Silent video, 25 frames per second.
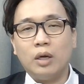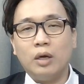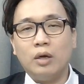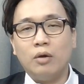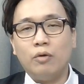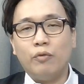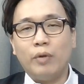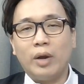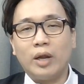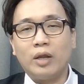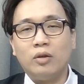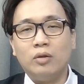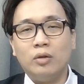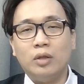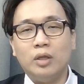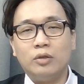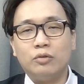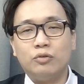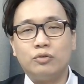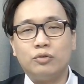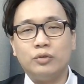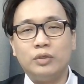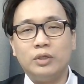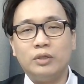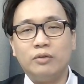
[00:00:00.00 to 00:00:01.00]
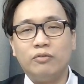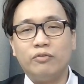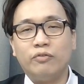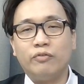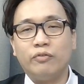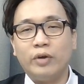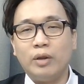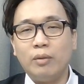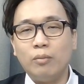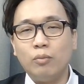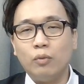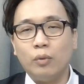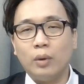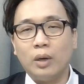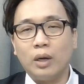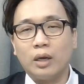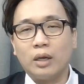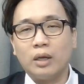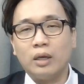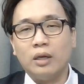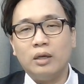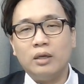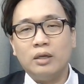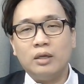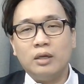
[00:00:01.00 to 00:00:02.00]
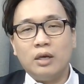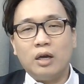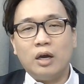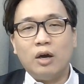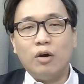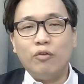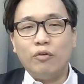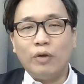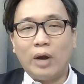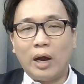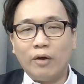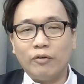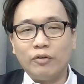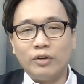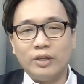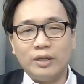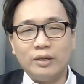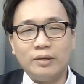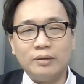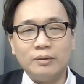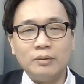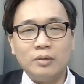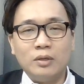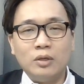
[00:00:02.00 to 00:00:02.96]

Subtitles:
a regulatory framework around it.